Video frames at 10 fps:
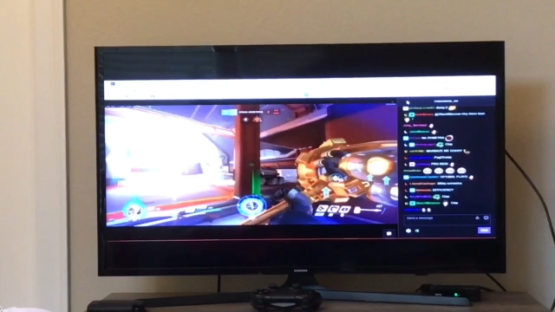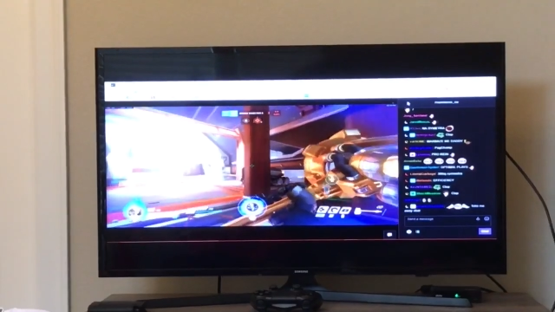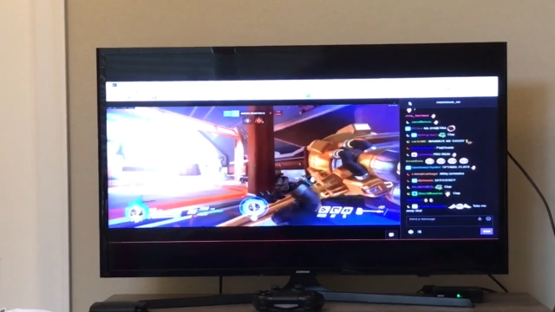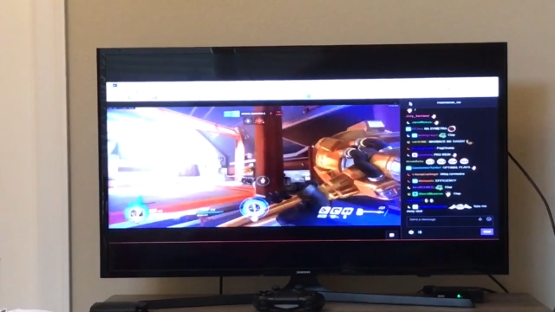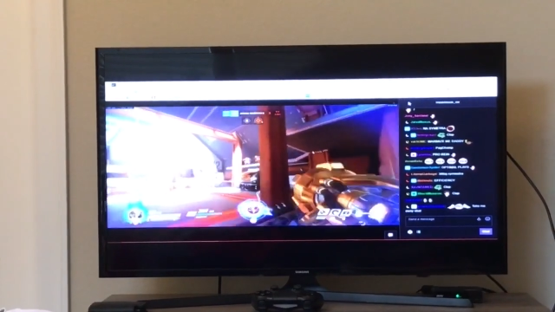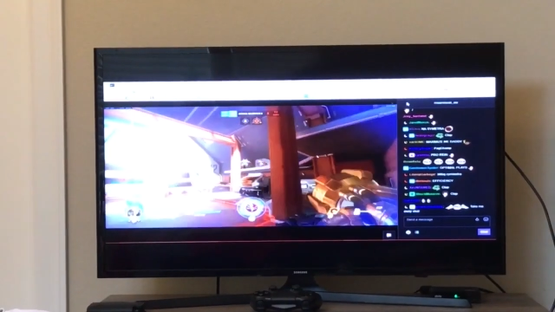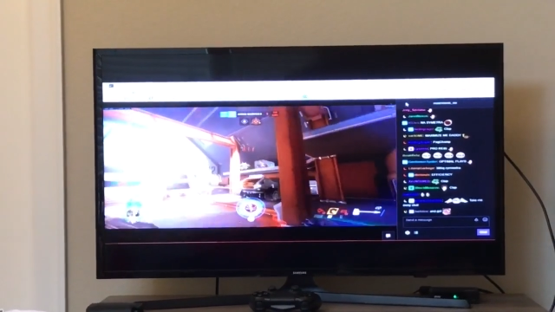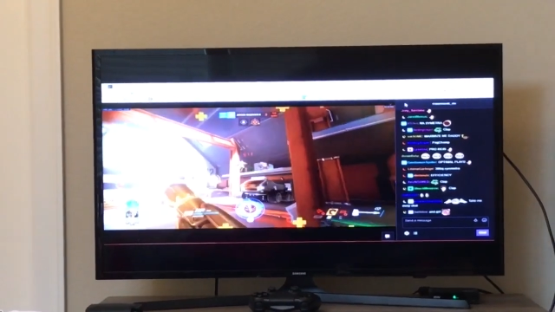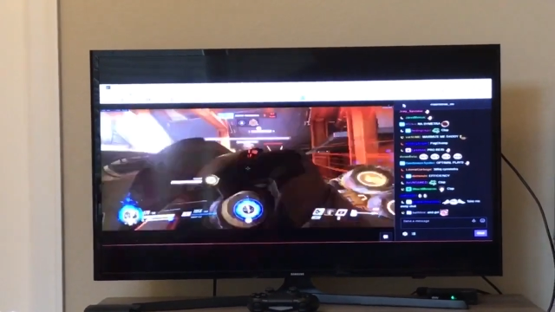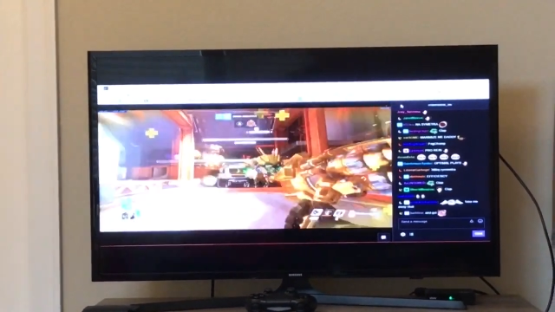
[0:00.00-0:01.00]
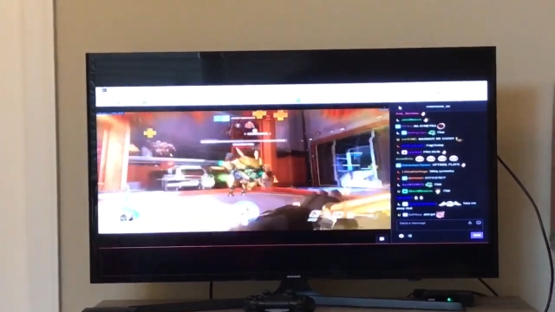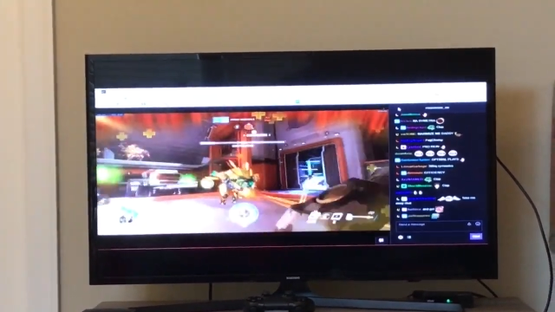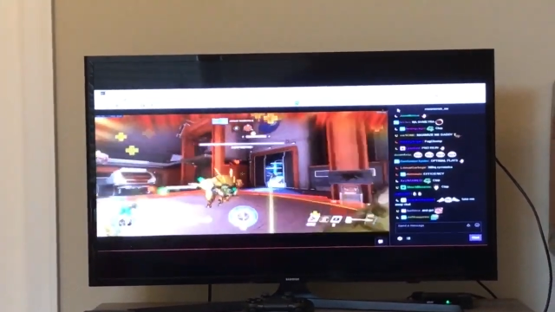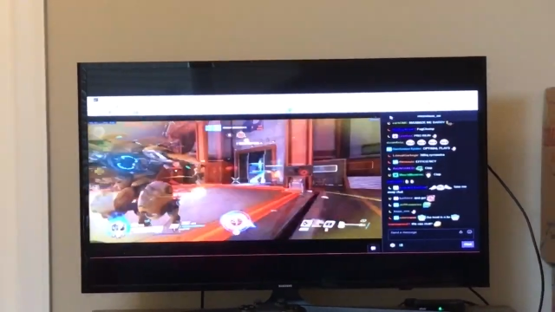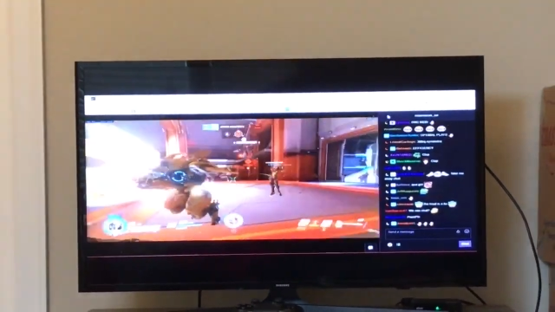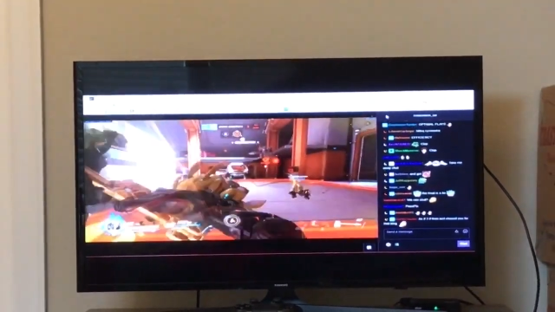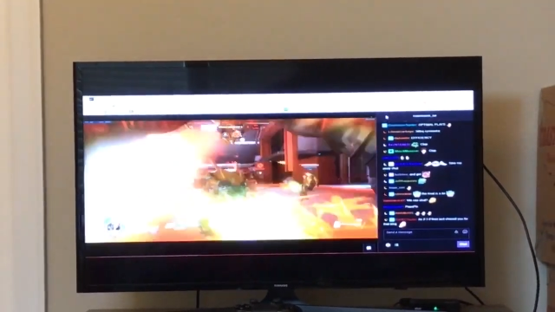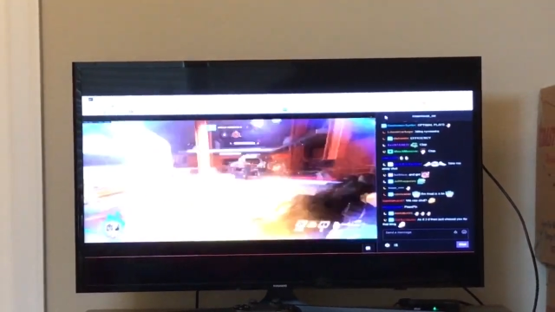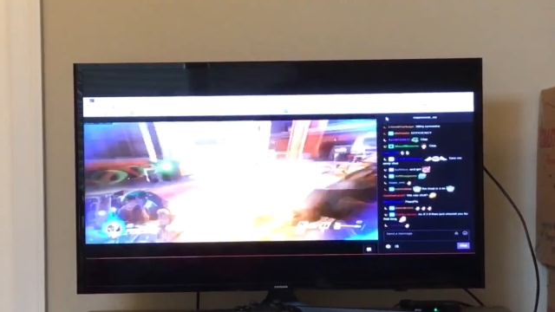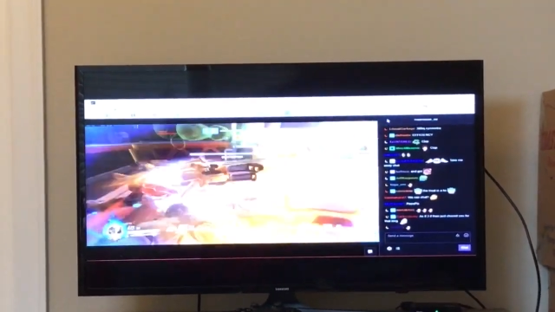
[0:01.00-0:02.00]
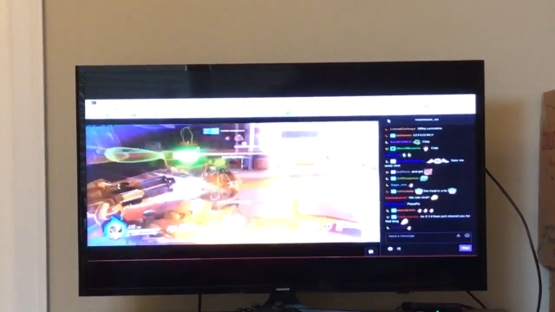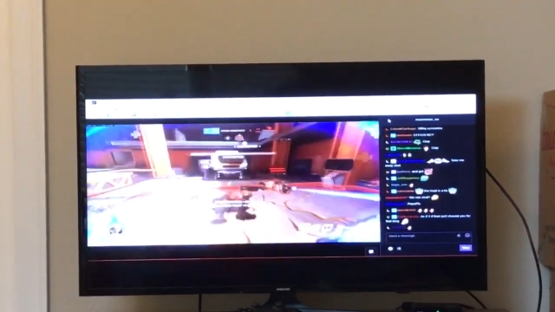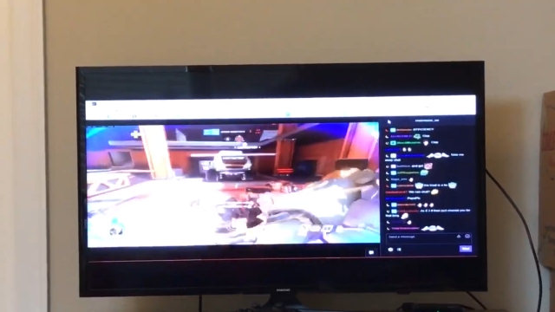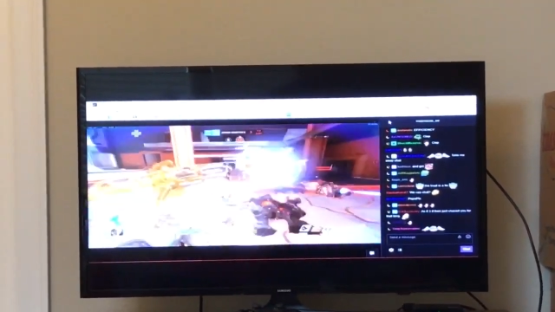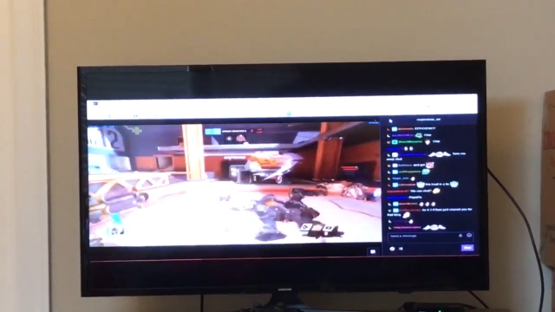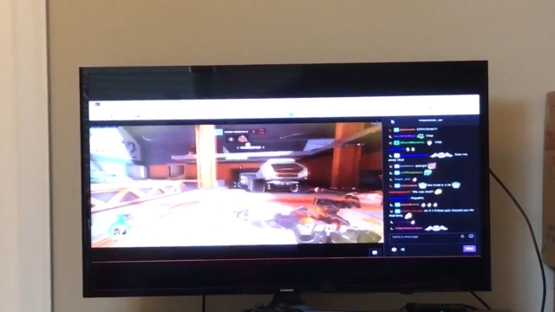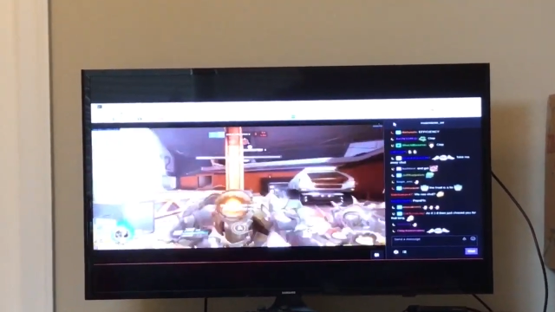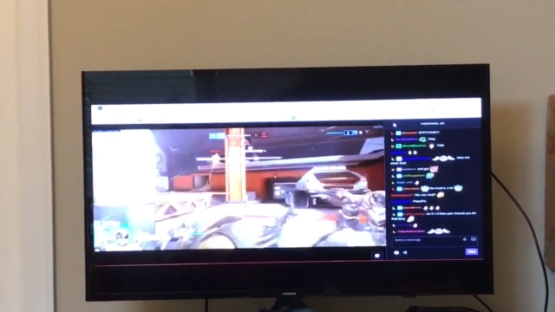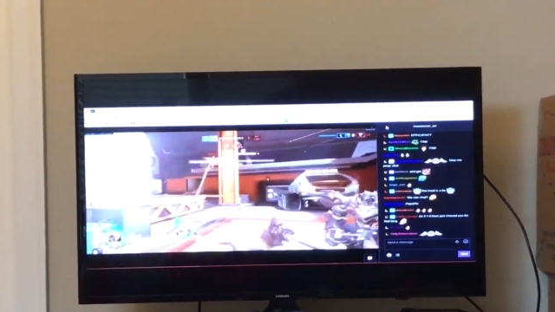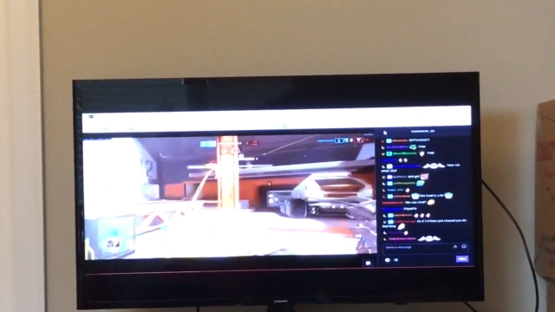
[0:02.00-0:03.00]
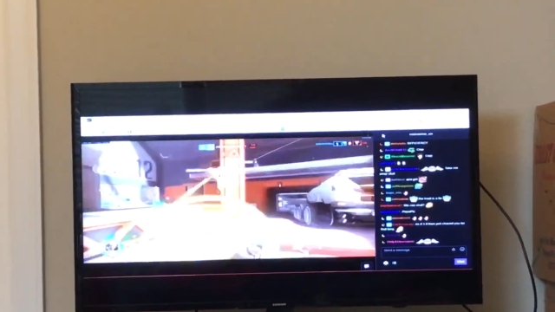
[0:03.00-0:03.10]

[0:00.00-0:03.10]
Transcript: Nobody's mouth can be seen.